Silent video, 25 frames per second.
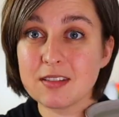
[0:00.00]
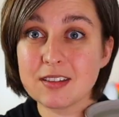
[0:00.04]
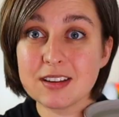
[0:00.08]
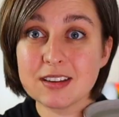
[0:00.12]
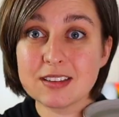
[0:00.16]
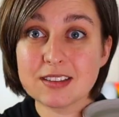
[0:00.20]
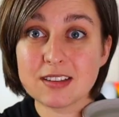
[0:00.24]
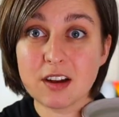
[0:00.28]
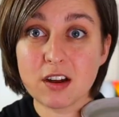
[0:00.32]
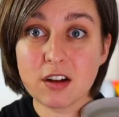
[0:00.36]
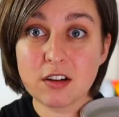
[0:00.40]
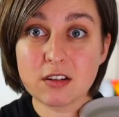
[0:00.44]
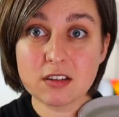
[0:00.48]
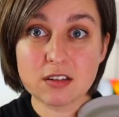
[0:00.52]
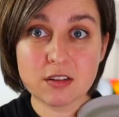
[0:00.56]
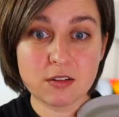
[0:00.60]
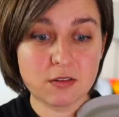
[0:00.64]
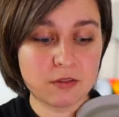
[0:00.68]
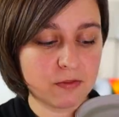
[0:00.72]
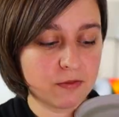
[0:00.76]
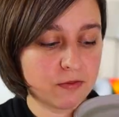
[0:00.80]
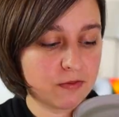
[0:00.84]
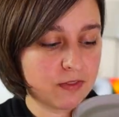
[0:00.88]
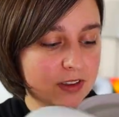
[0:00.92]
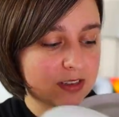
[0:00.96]
This also
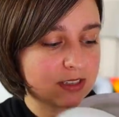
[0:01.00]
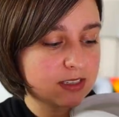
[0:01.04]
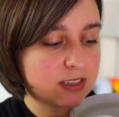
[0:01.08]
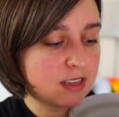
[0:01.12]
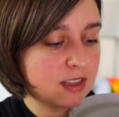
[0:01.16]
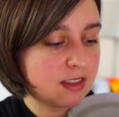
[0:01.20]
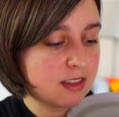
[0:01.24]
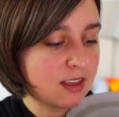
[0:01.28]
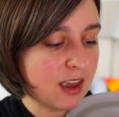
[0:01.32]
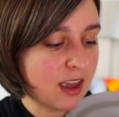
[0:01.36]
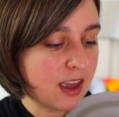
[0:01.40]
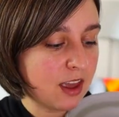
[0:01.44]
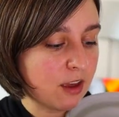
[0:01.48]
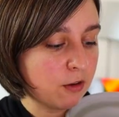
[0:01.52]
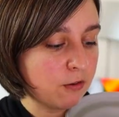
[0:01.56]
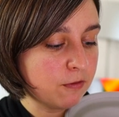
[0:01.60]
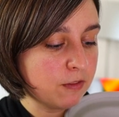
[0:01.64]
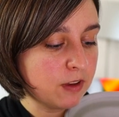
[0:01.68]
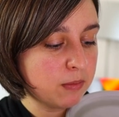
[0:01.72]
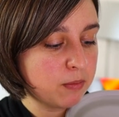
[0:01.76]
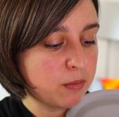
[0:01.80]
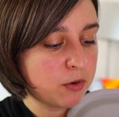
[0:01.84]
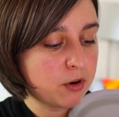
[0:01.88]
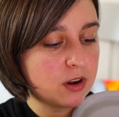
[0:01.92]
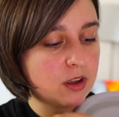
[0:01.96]
fits the
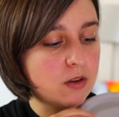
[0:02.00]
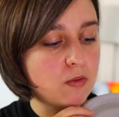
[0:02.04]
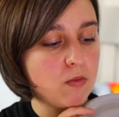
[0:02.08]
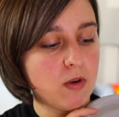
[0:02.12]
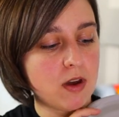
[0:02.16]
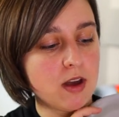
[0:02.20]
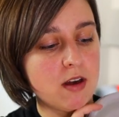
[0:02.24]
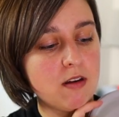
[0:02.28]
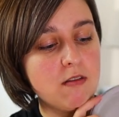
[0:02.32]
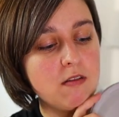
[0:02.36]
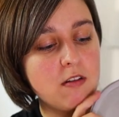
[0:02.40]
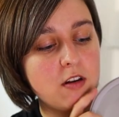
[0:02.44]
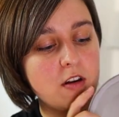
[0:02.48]
Elvie pretty well,